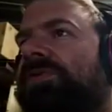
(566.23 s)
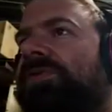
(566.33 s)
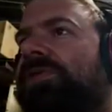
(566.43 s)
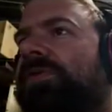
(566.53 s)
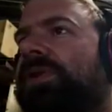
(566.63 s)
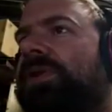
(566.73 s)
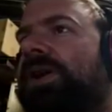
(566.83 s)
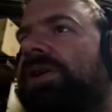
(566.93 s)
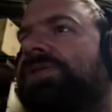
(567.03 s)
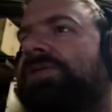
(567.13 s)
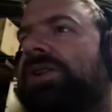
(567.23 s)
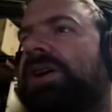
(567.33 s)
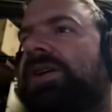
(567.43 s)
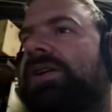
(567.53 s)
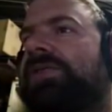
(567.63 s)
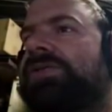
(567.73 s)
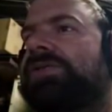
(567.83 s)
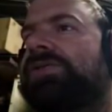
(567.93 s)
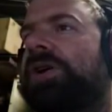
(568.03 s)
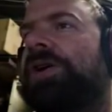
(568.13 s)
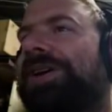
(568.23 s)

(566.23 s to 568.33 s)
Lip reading: software crashes, like just